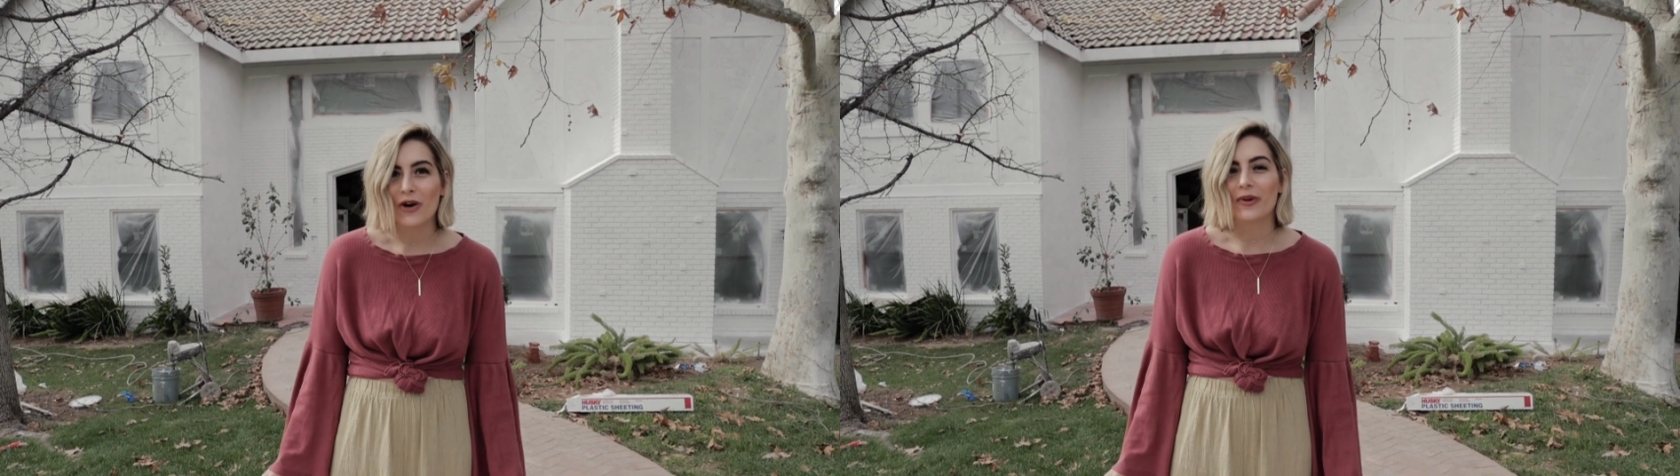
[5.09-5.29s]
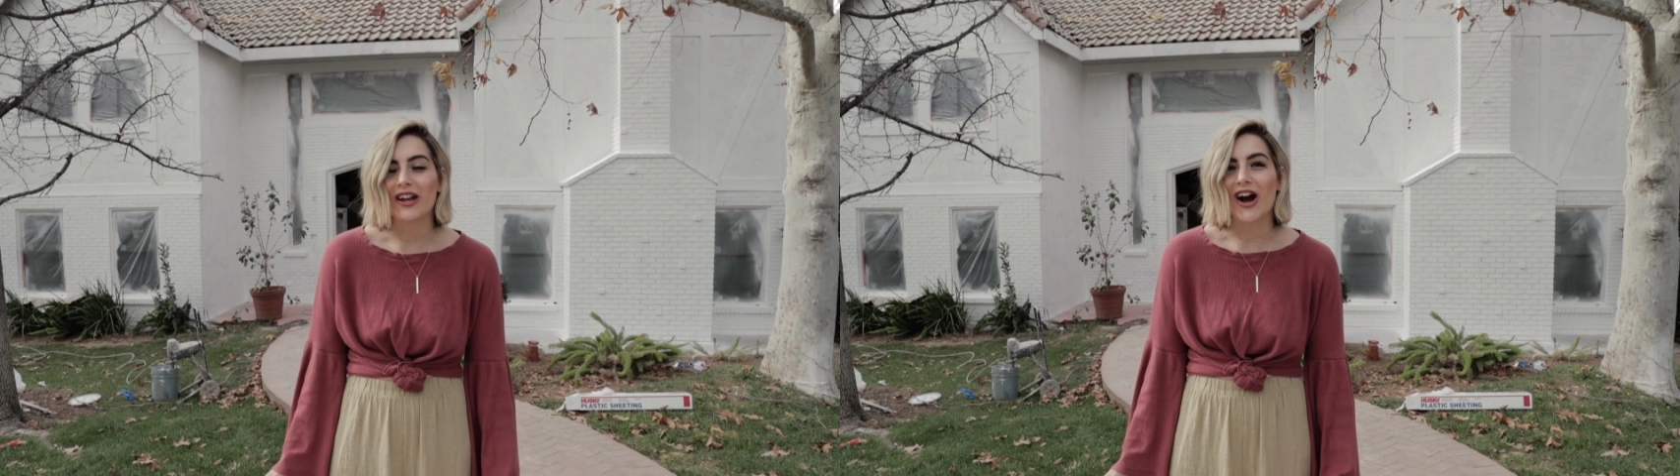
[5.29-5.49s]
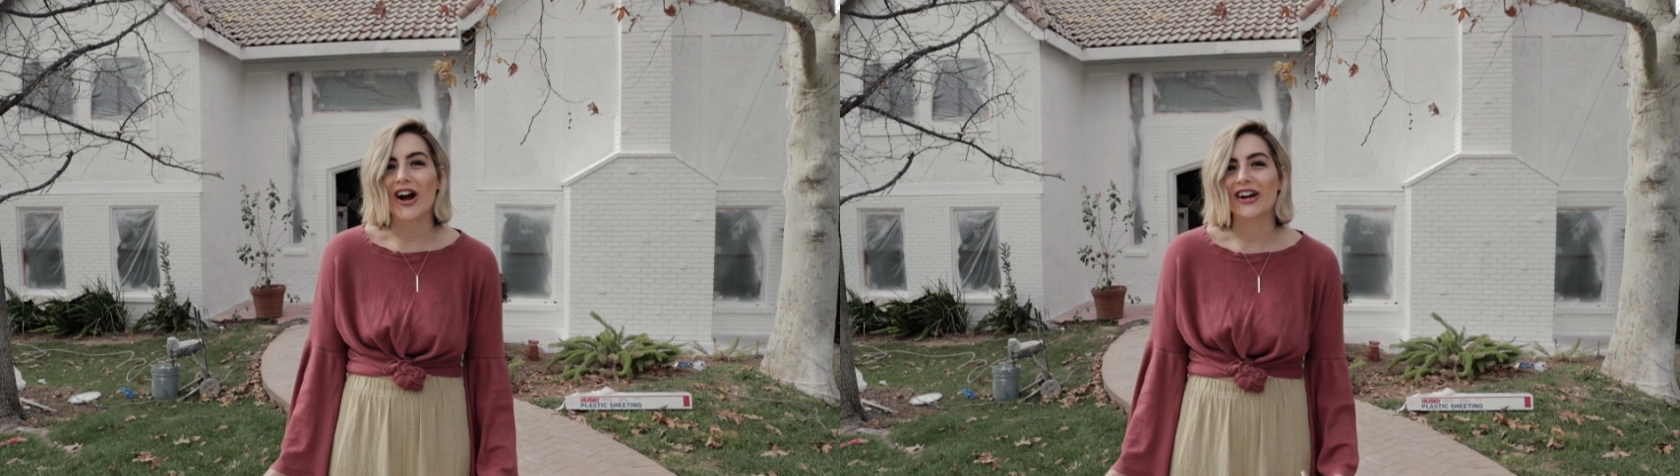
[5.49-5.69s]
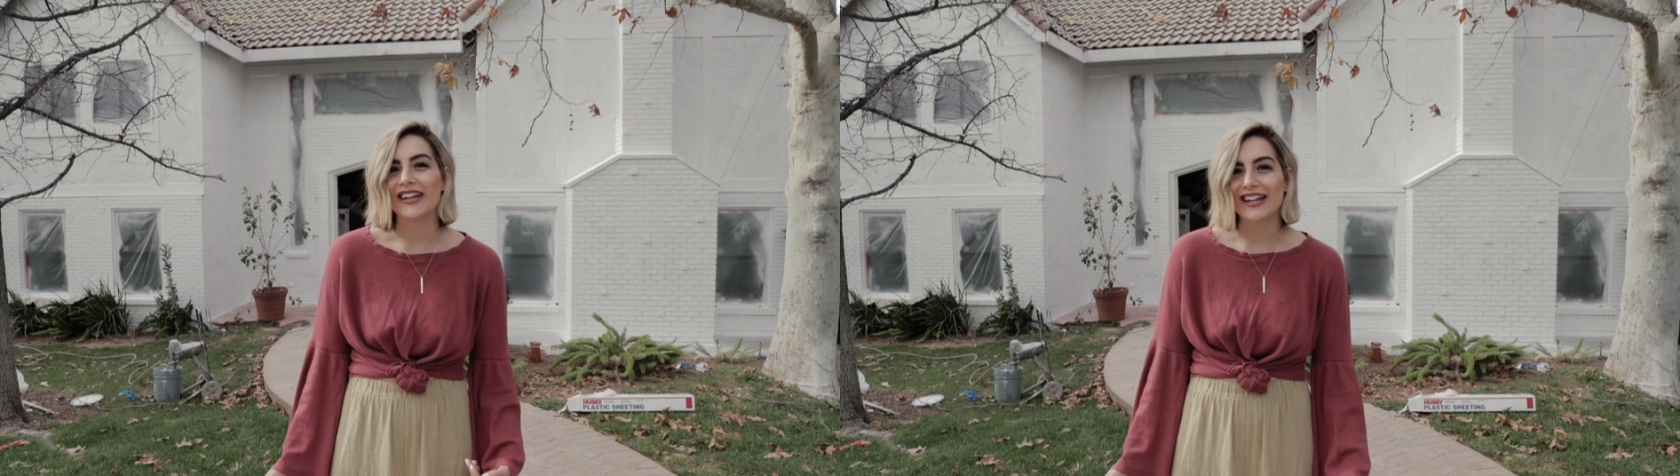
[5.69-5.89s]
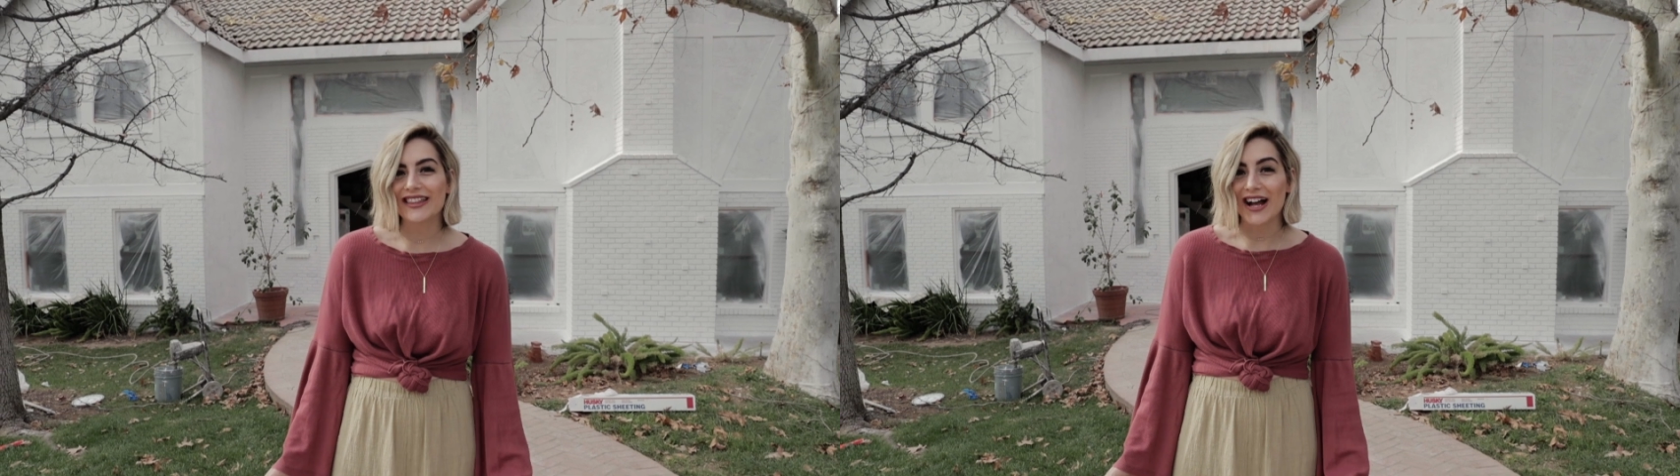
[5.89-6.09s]
We are
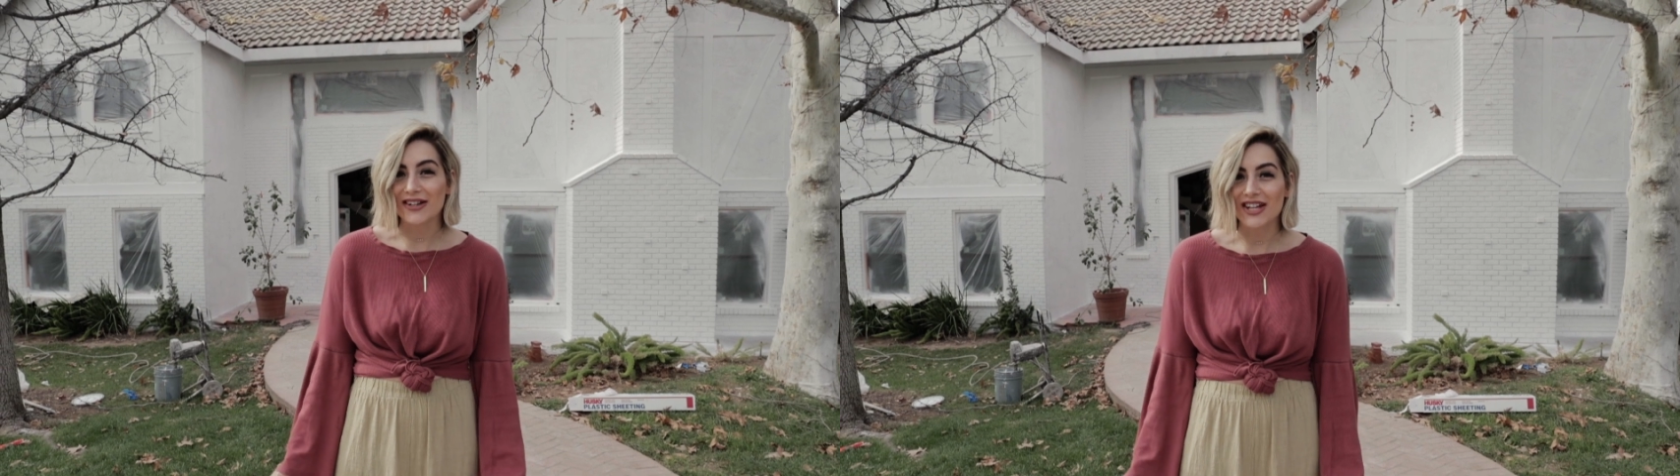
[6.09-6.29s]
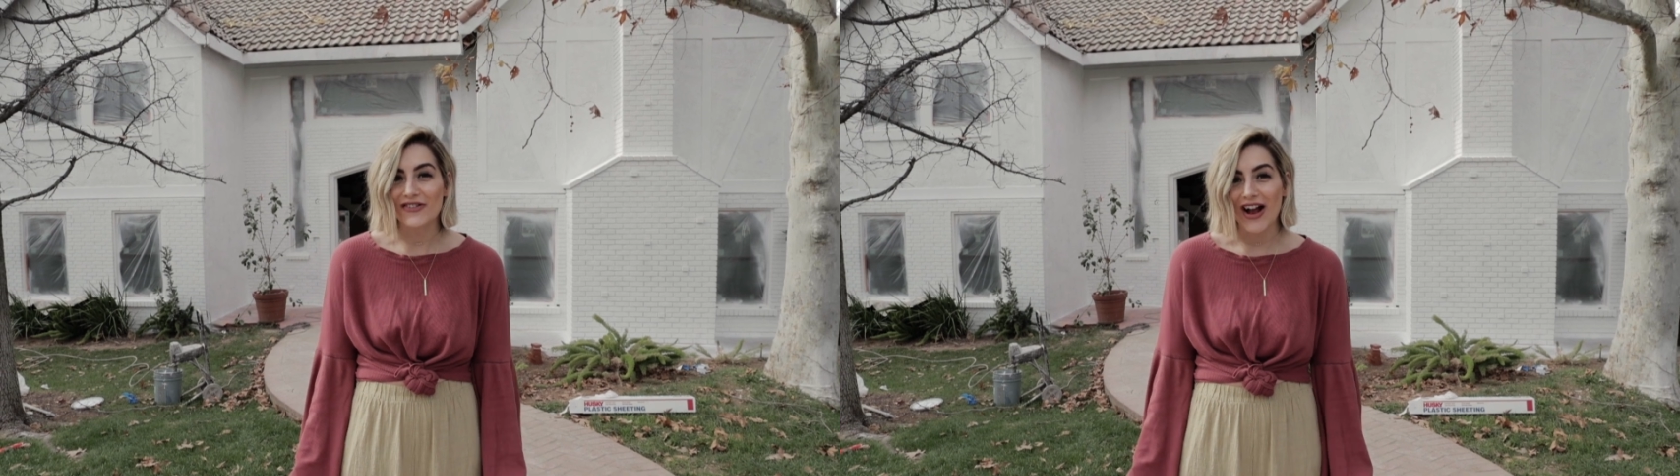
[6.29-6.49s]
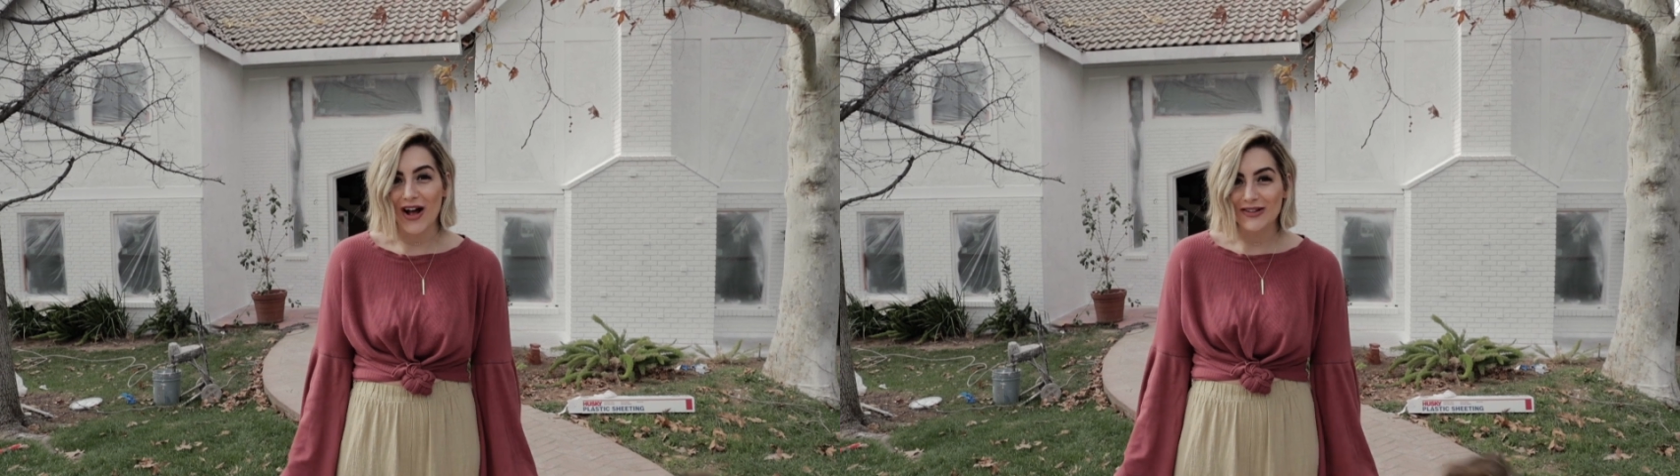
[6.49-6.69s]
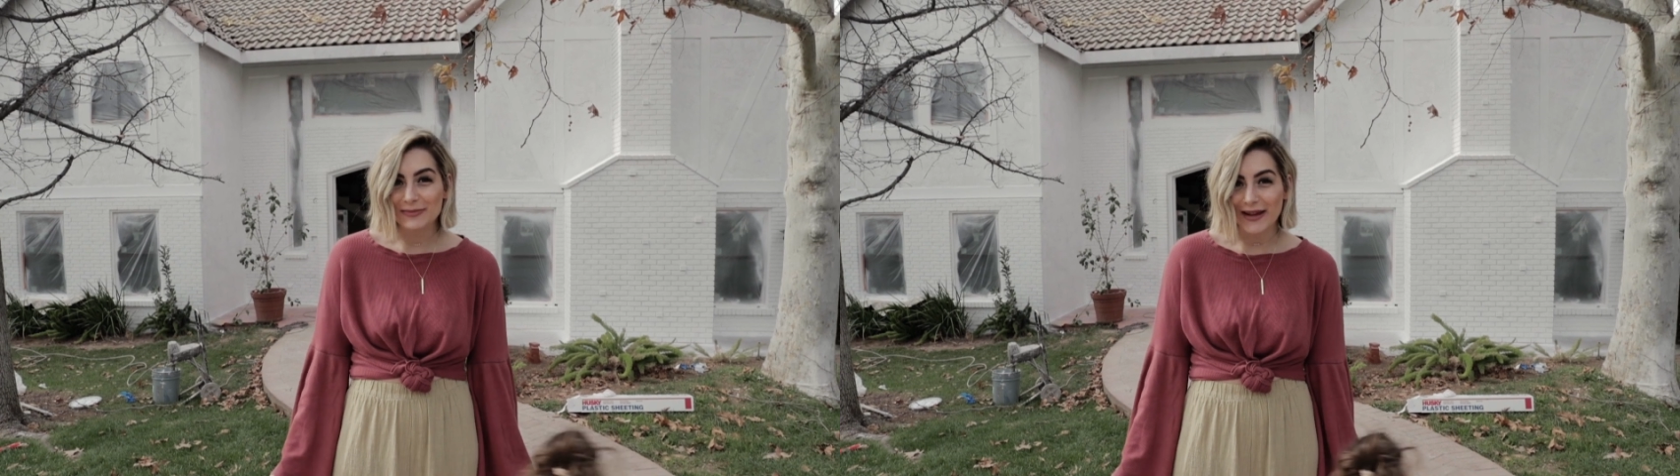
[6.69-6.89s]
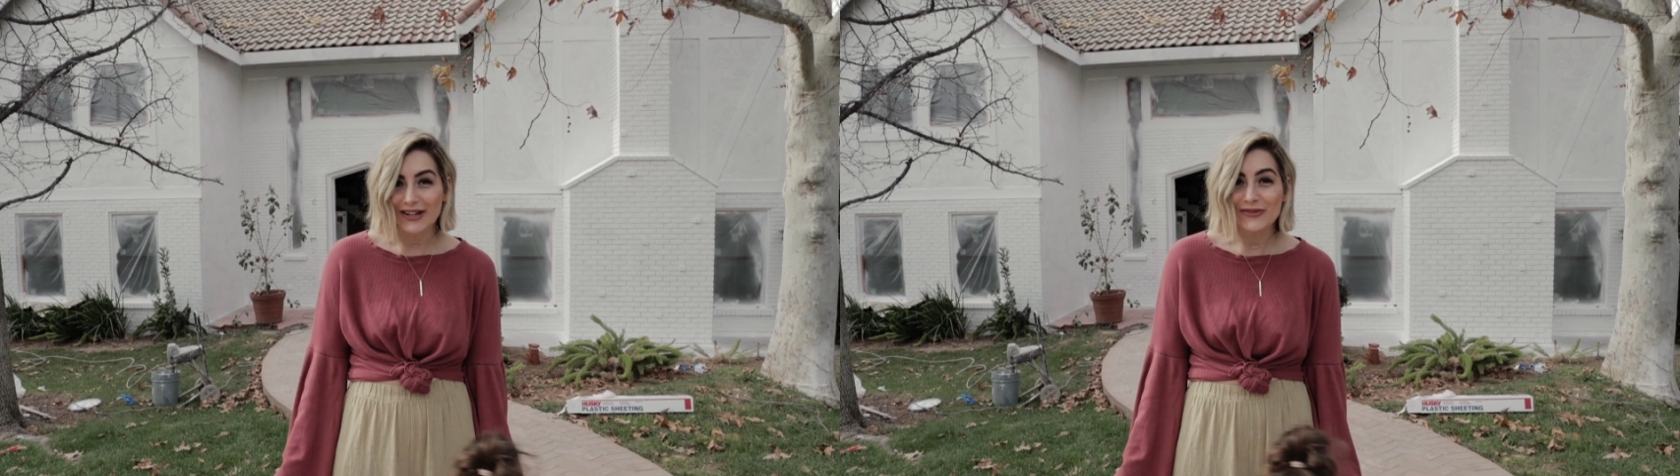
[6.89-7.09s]
getting the outside of our
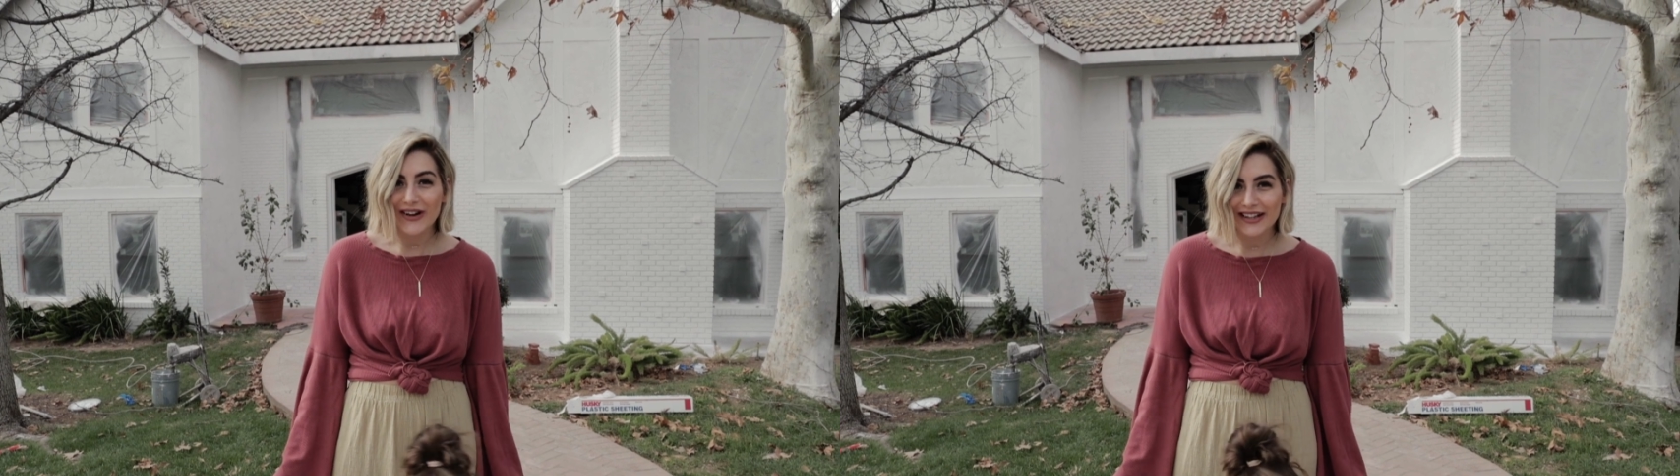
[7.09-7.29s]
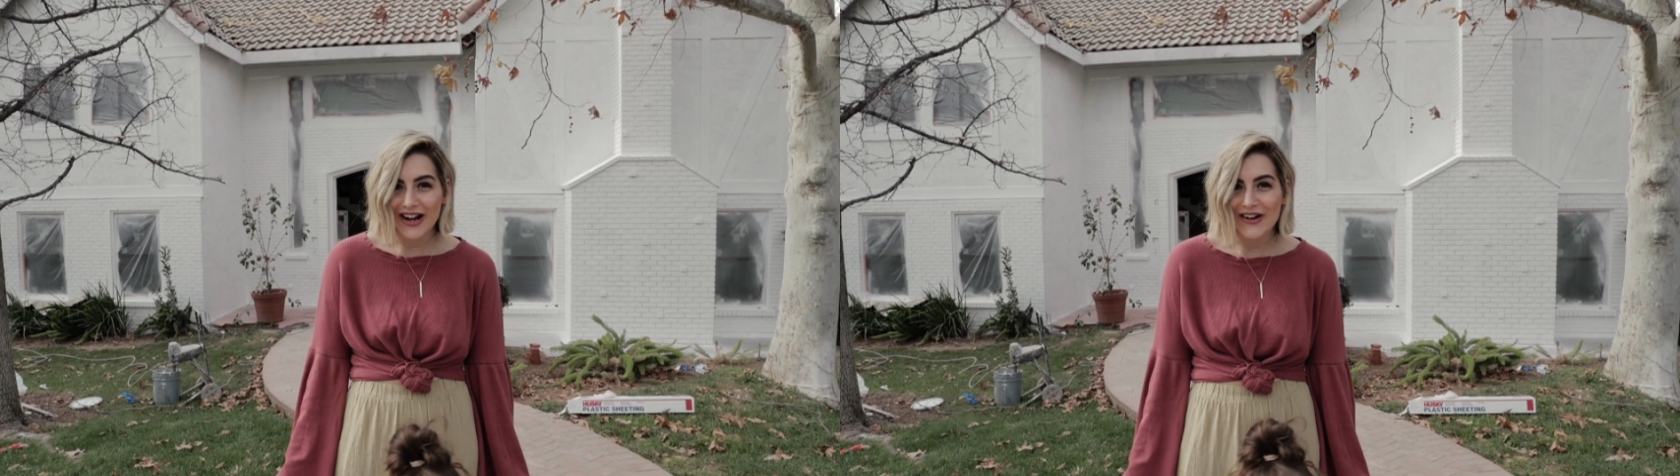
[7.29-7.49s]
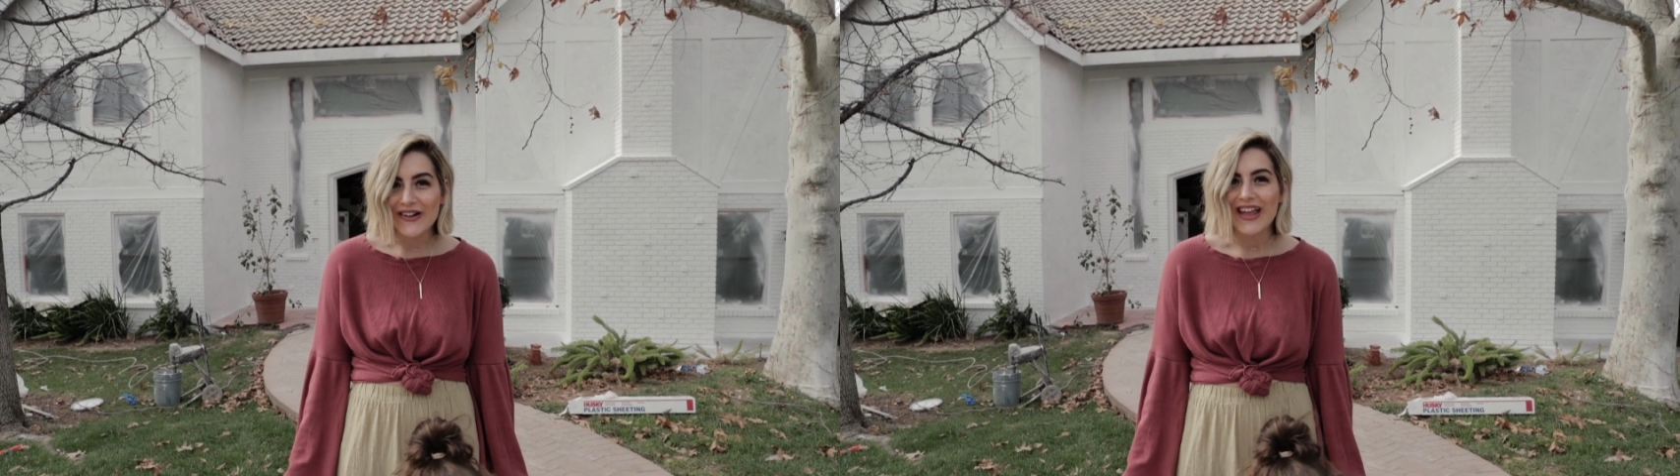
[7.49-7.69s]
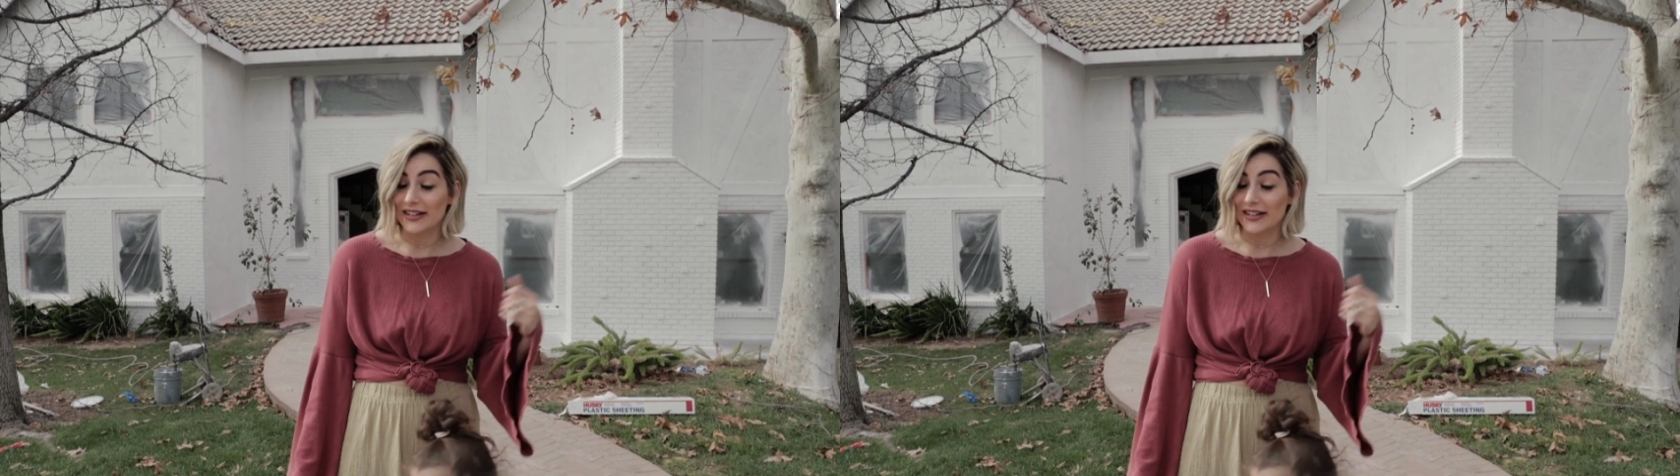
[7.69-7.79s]
house painted right now,